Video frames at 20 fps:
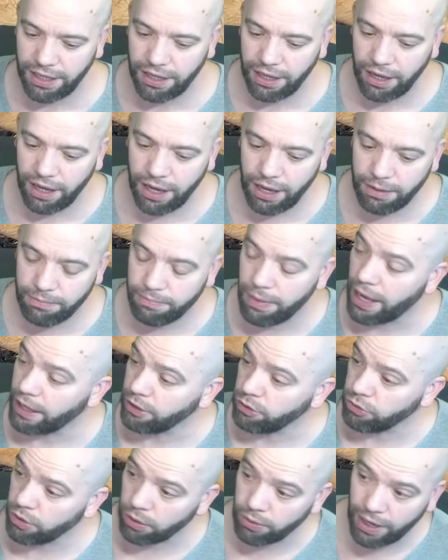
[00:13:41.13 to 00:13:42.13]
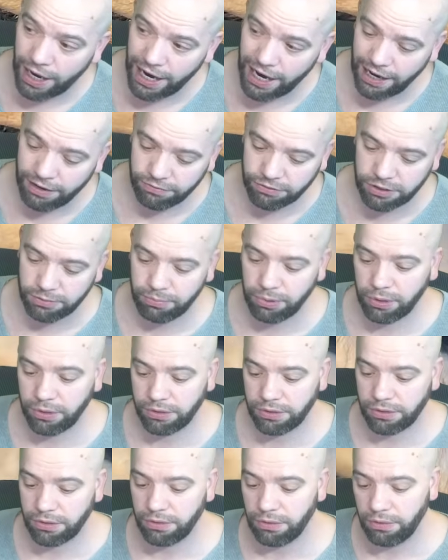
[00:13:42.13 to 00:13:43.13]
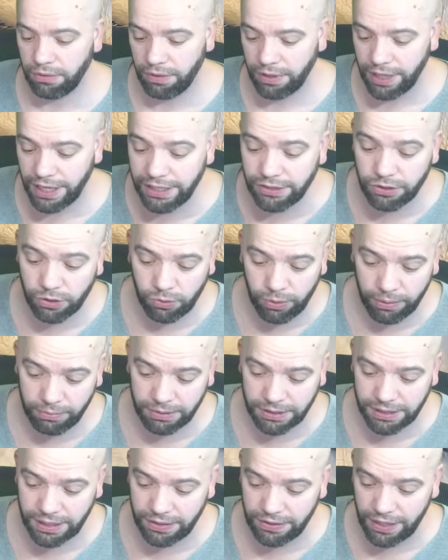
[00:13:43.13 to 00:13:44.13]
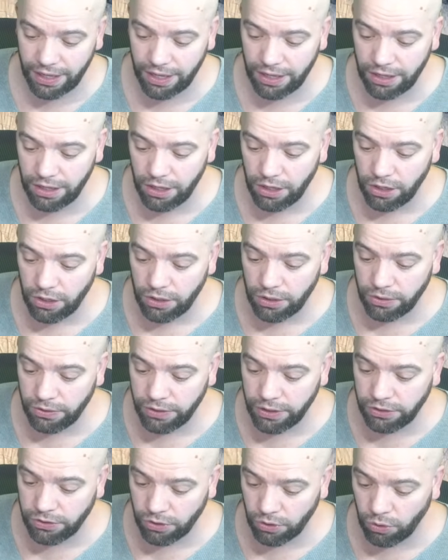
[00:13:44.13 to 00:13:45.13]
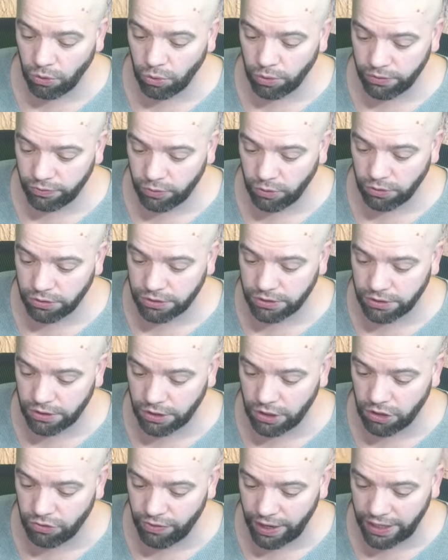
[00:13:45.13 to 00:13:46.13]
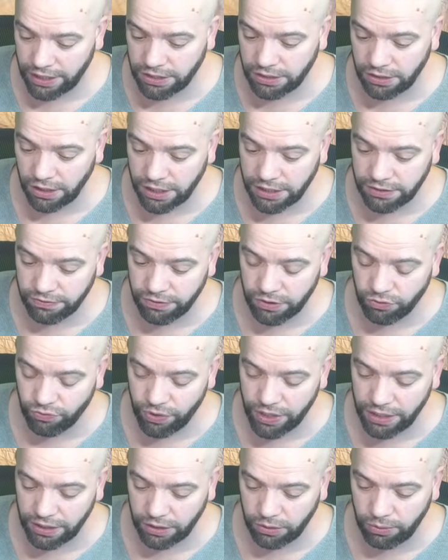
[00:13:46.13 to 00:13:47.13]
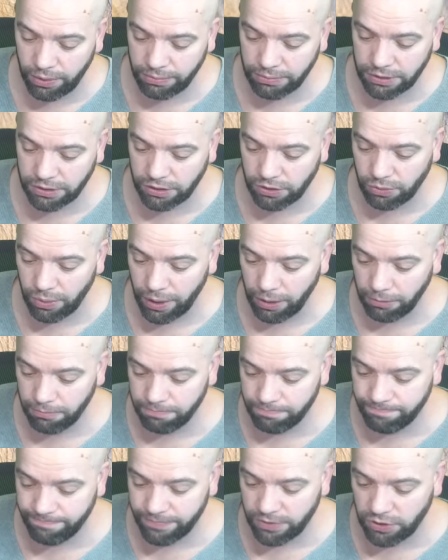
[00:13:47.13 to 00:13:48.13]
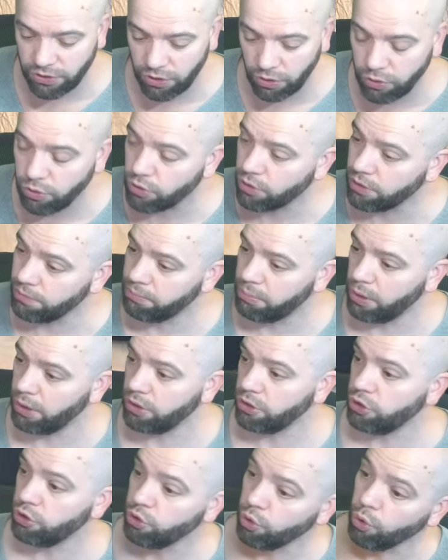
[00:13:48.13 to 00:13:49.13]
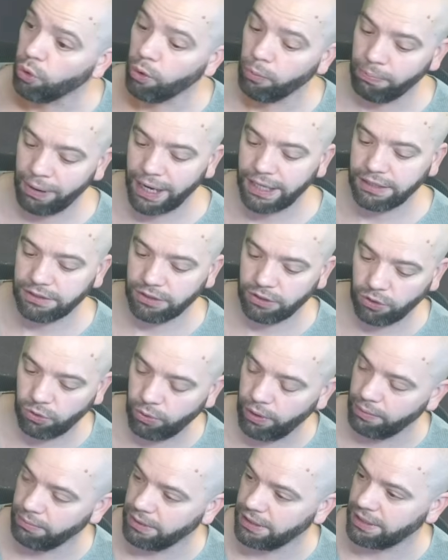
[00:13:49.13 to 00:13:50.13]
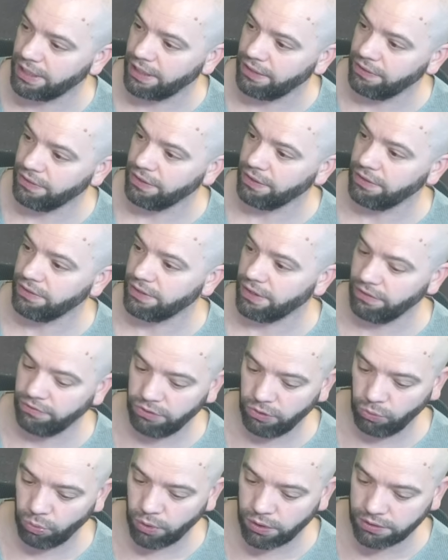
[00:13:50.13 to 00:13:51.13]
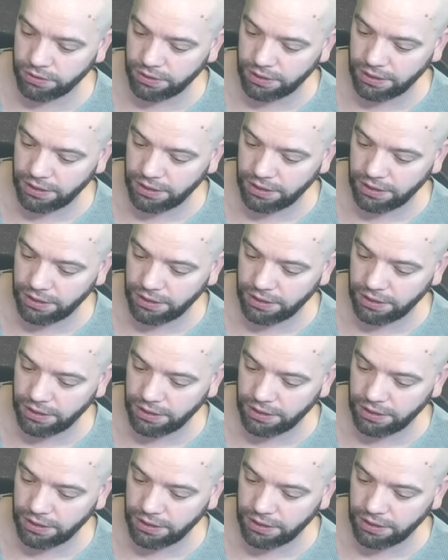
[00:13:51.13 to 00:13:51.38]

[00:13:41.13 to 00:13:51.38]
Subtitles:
And you don't have to put his equipment in there. These are all, of course, the correct size for the real equipment as well. So you can put your painted equipment in these if you want.